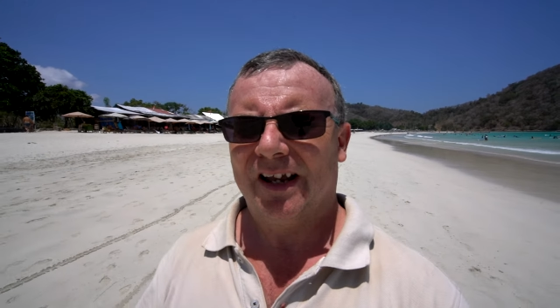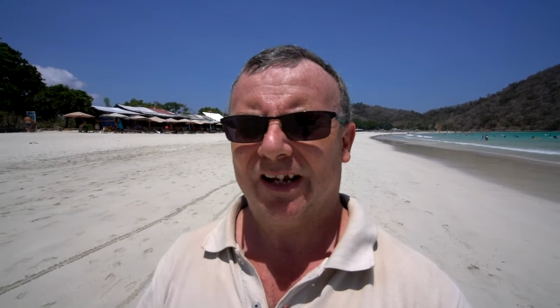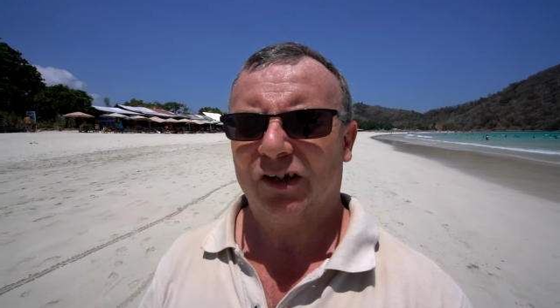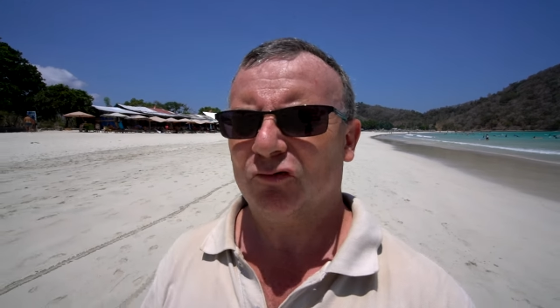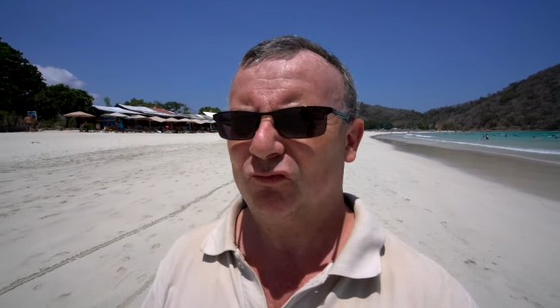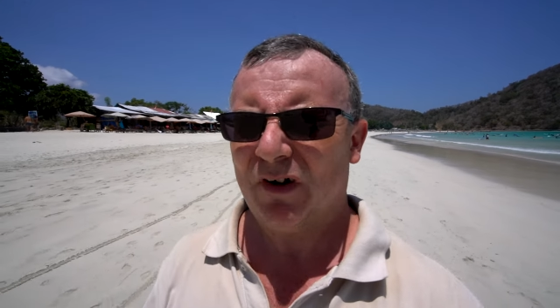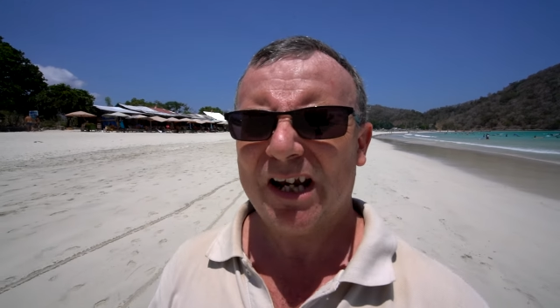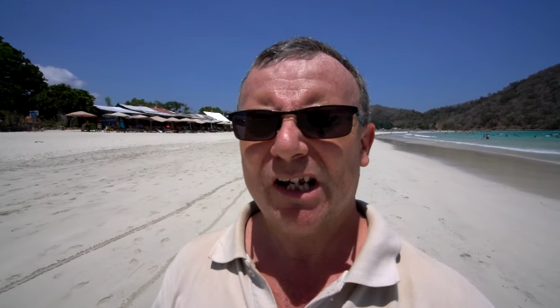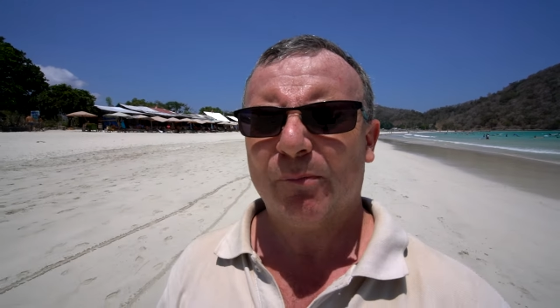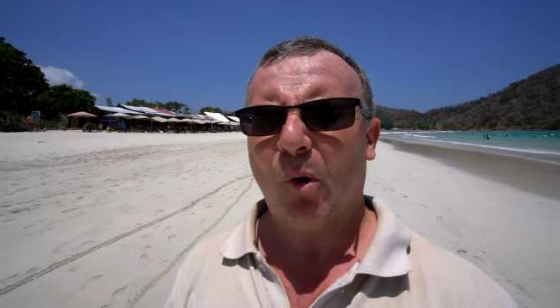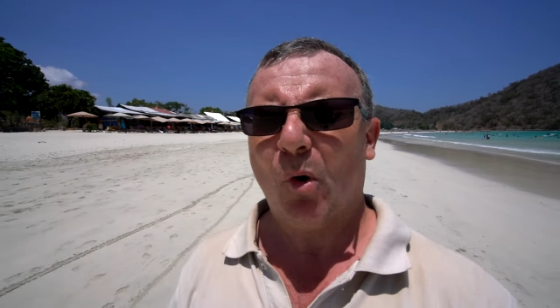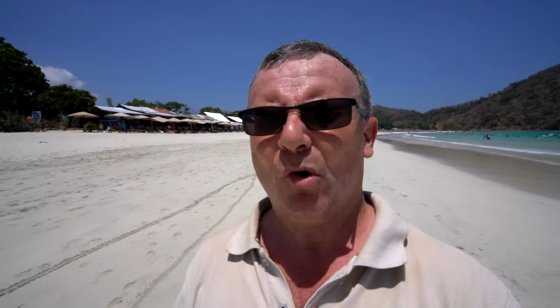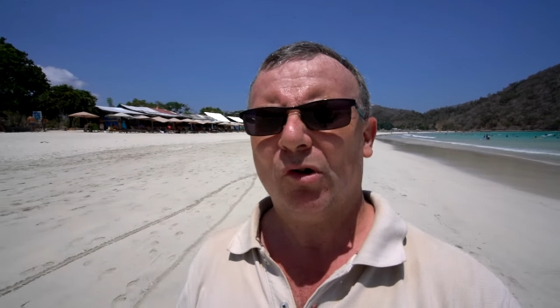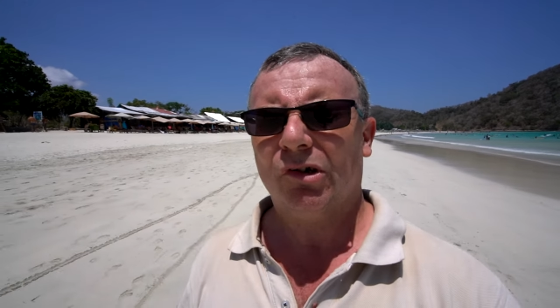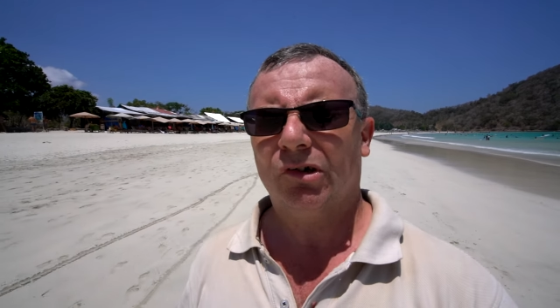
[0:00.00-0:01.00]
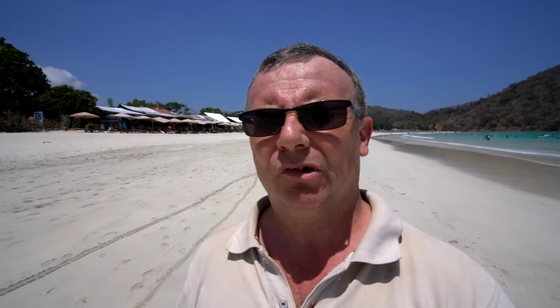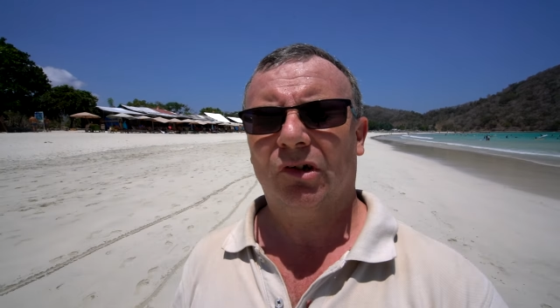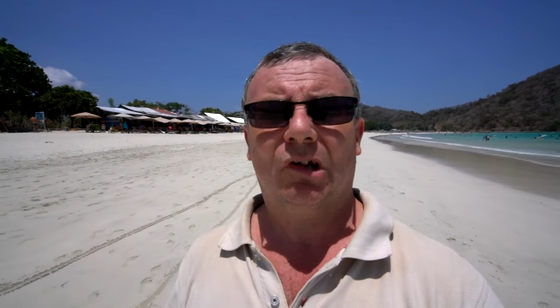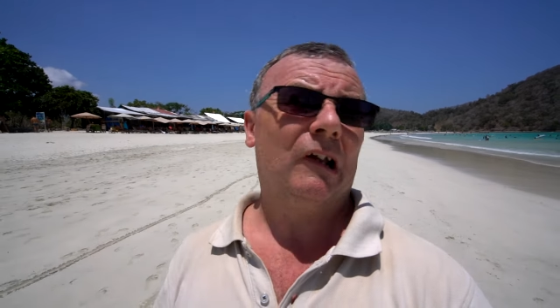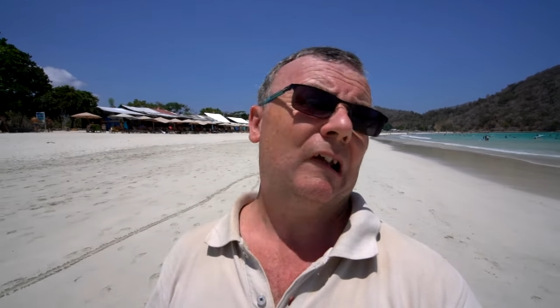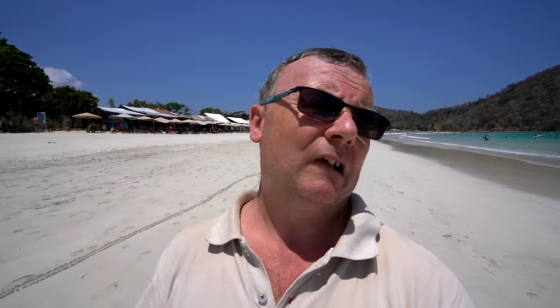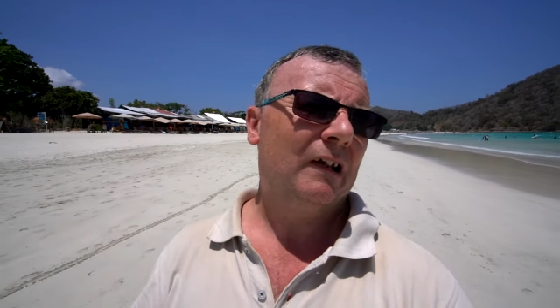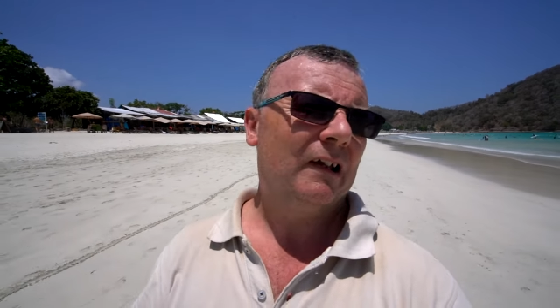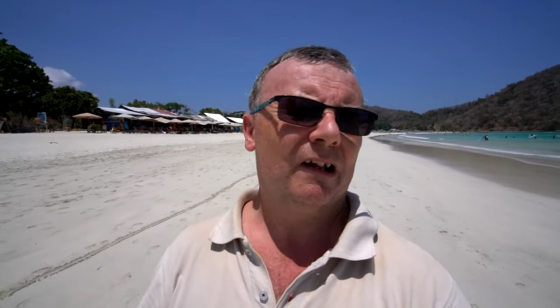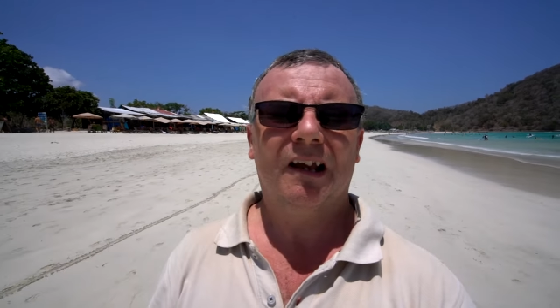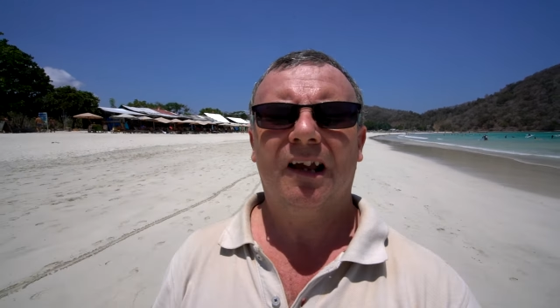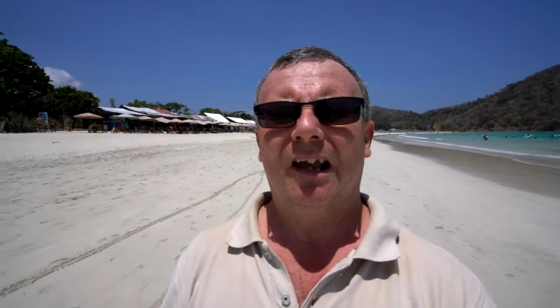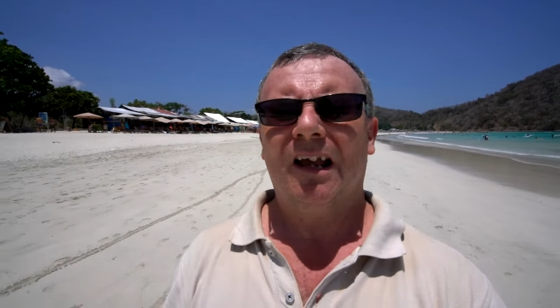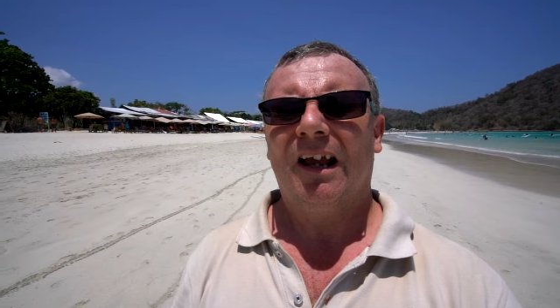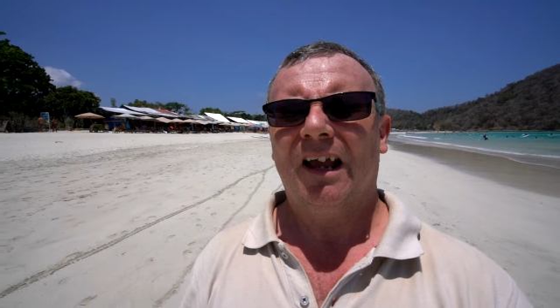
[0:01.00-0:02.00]
is rent a board
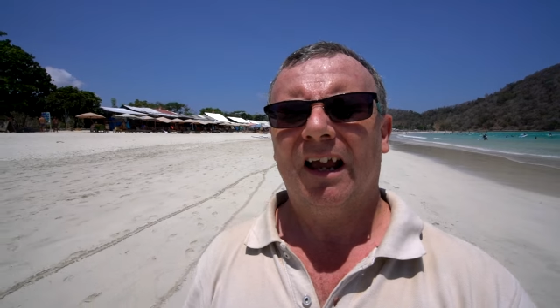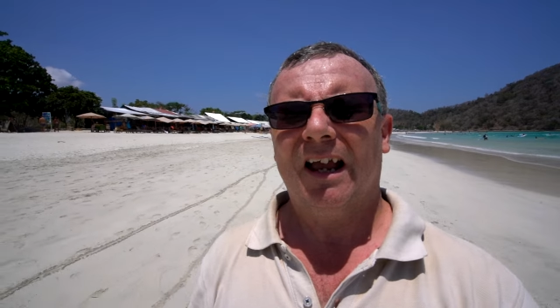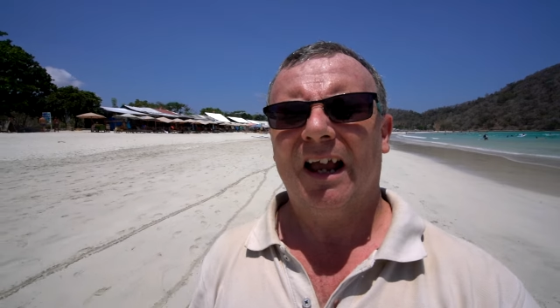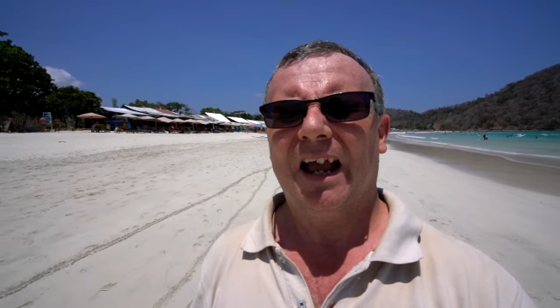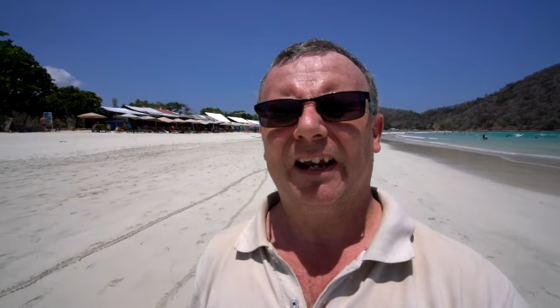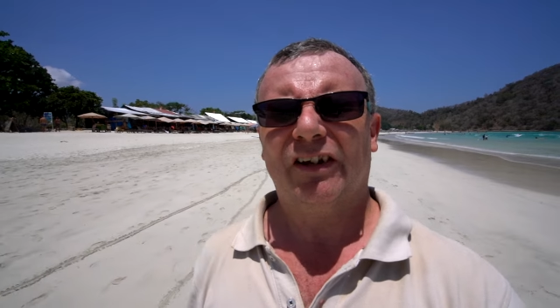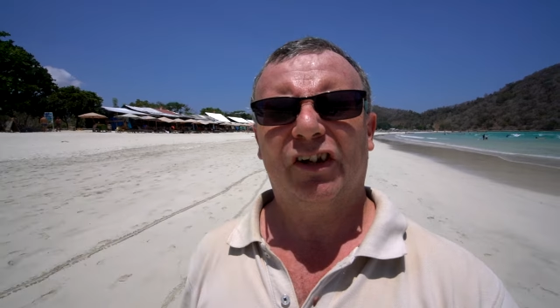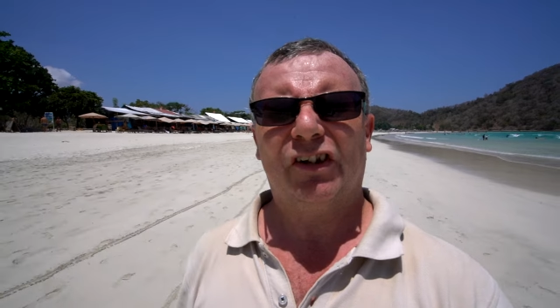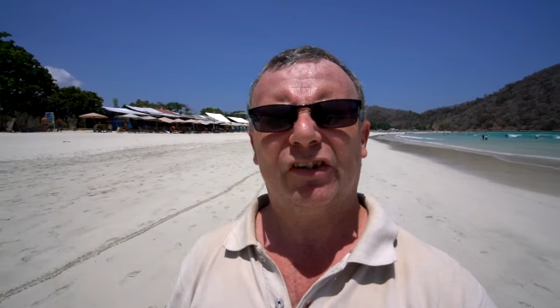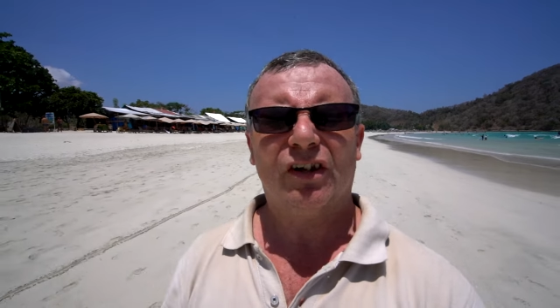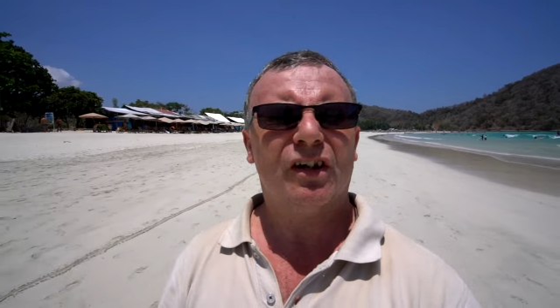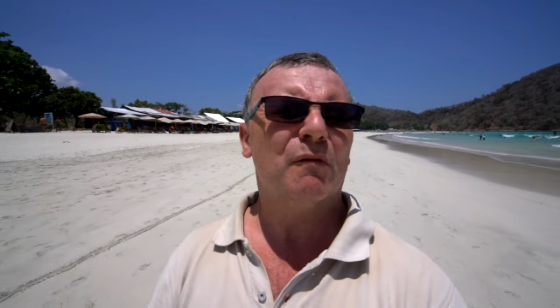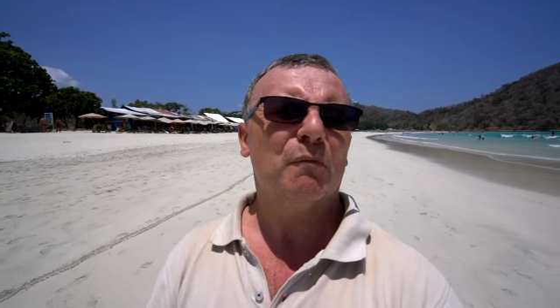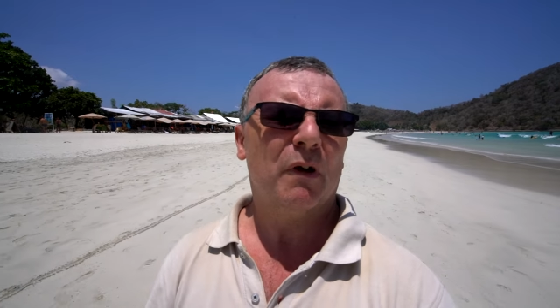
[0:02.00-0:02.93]
and just